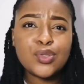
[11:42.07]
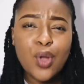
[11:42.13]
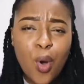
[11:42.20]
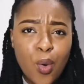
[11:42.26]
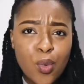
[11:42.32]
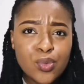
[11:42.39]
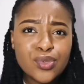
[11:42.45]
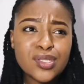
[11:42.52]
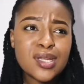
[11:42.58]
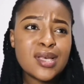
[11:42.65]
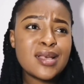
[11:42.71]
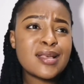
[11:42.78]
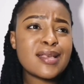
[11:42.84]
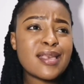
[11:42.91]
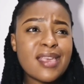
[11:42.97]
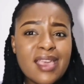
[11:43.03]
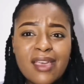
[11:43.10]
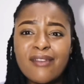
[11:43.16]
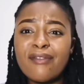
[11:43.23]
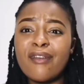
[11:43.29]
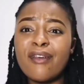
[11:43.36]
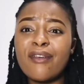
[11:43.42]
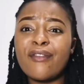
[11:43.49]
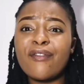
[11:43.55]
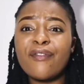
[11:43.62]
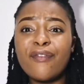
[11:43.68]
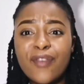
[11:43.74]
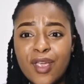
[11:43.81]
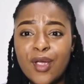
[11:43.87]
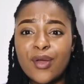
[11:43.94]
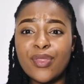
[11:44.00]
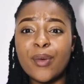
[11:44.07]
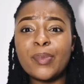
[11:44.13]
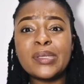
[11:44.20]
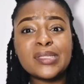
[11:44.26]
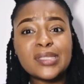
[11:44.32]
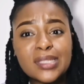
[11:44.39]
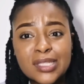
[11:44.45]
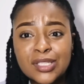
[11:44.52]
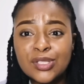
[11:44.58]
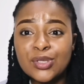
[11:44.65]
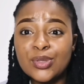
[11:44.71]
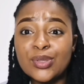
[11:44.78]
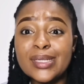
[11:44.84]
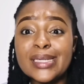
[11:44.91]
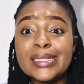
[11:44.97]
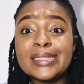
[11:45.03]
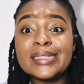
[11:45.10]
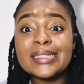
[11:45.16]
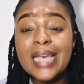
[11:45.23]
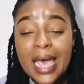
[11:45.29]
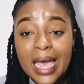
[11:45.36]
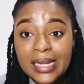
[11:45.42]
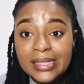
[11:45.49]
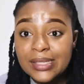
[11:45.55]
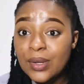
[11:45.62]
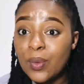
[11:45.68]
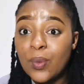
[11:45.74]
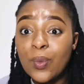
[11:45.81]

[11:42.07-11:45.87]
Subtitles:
Don't give fear the position to dictate